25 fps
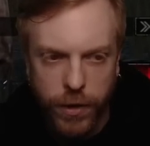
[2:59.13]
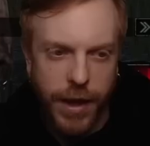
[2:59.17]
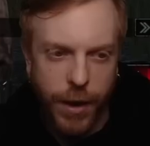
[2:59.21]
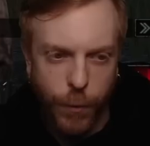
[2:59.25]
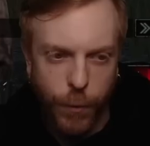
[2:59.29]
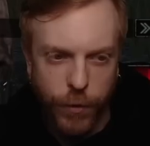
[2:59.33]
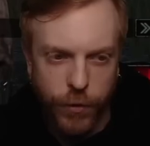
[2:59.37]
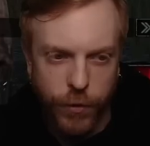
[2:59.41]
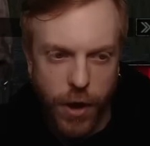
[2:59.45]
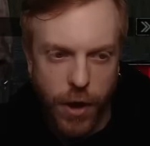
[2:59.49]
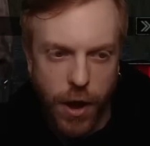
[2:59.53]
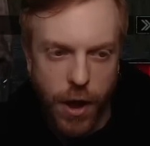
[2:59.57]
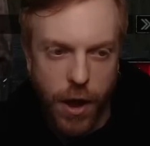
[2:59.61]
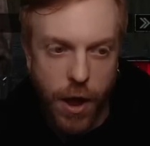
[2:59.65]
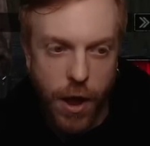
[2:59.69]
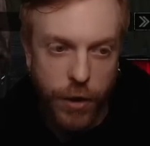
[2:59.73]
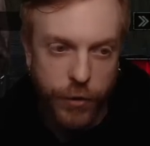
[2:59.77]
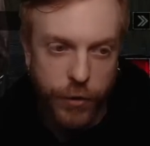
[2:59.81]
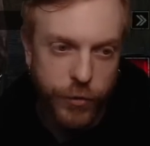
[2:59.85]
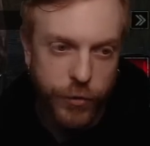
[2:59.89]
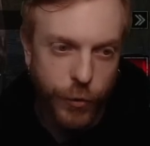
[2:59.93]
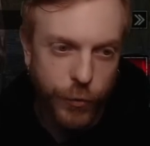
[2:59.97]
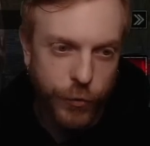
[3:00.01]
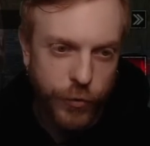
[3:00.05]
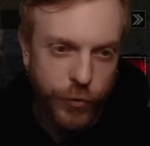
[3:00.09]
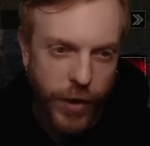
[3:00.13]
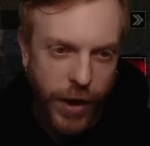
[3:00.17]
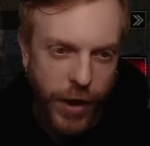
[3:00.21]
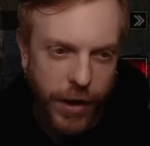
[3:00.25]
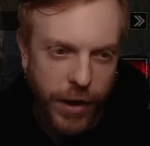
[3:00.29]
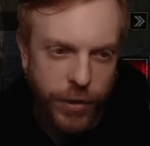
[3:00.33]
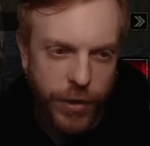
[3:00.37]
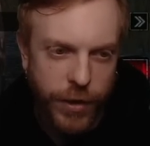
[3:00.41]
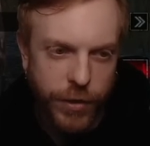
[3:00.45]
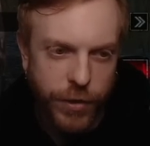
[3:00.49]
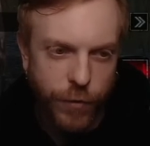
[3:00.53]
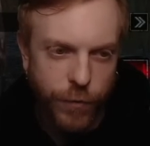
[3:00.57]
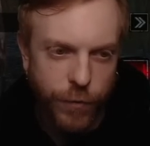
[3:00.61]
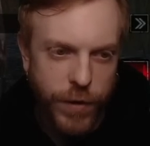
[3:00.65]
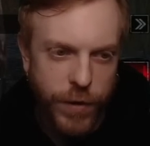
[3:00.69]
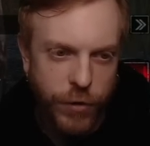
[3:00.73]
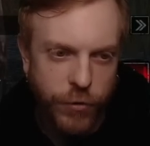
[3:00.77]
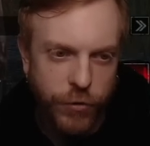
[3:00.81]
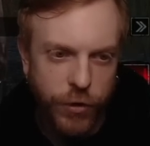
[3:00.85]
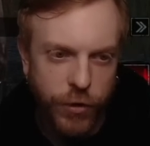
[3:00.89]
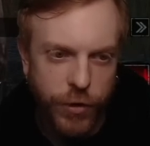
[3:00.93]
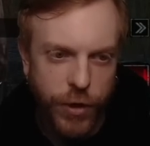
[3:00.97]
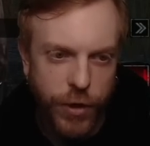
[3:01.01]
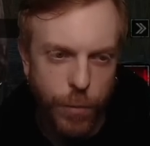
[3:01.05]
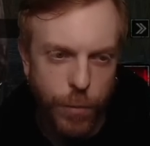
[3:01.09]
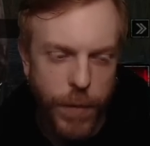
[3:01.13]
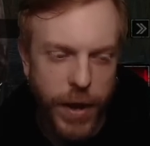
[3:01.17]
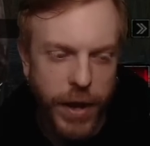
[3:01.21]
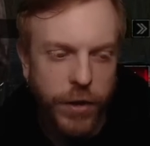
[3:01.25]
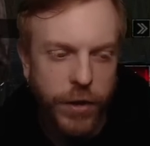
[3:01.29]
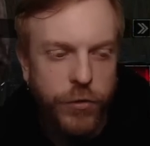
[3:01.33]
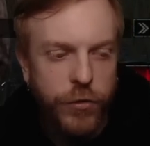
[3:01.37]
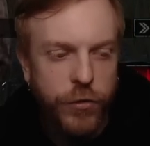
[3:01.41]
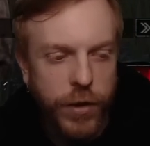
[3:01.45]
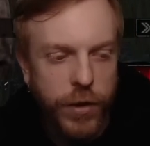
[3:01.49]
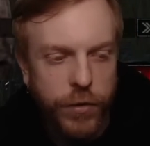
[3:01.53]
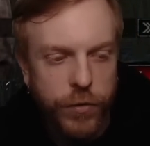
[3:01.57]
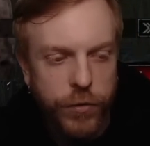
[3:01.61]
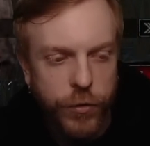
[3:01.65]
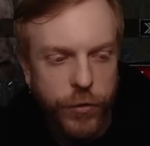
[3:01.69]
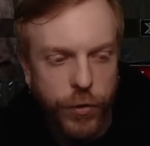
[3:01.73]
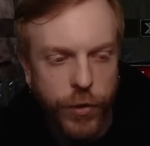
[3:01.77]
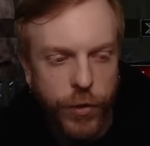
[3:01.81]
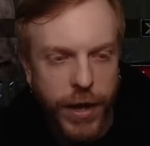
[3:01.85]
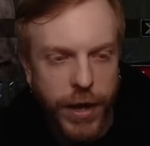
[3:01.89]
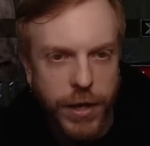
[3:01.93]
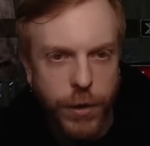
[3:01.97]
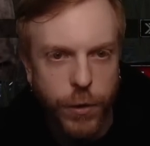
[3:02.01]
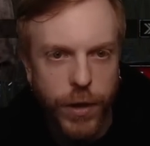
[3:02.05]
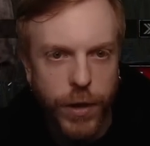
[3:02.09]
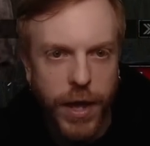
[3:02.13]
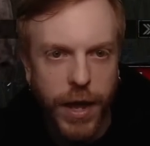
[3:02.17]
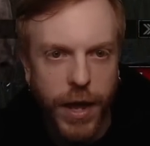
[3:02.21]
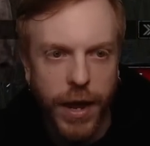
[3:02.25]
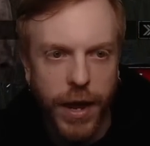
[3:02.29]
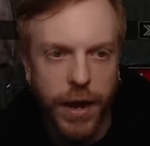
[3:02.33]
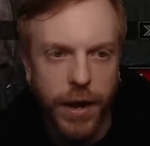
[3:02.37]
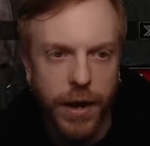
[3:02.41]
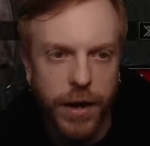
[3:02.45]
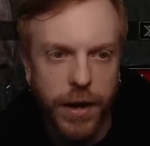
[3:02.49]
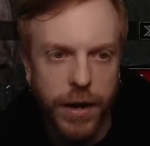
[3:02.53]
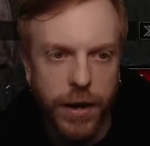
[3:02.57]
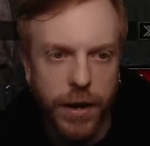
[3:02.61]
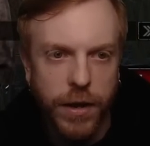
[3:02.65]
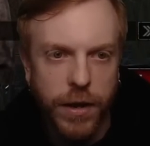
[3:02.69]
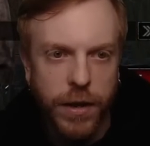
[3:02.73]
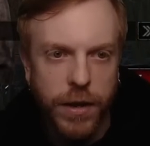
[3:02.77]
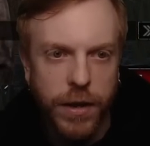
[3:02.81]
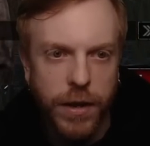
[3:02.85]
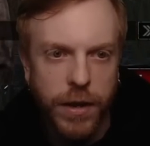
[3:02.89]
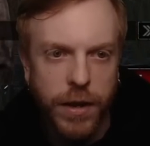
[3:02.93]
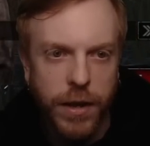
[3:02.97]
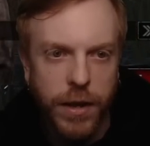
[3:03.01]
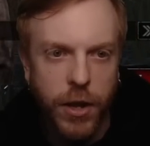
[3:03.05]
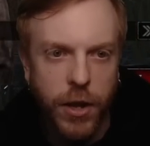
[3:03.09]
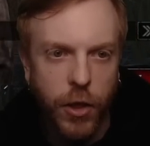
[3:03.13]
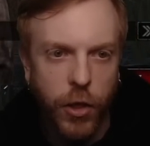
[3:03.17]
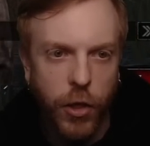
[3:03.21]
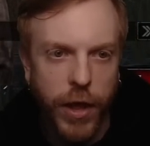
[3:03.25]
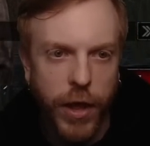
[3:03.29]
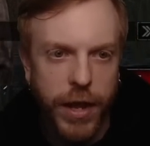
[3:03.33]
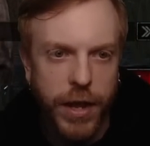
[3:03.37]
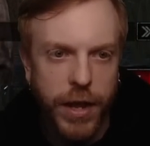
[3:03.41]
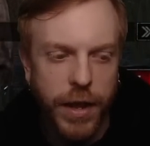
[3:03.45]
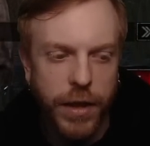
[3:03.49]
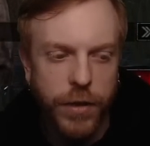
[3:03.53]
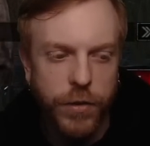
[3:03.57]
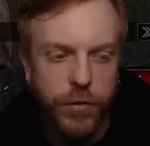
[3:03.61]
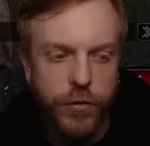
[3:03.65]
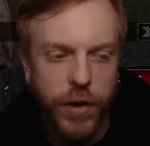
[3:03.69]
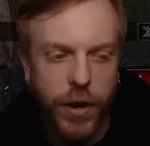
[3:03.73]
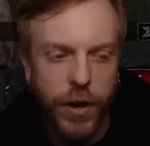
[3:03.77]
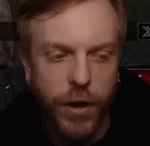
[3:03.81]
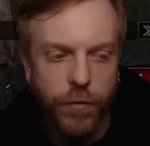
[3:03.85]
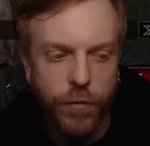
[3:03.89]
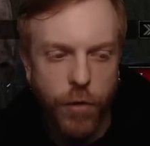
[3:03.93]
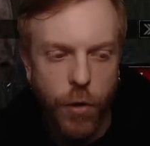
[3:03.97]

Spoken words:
I will also say that the feature that makes it so that you can click instead of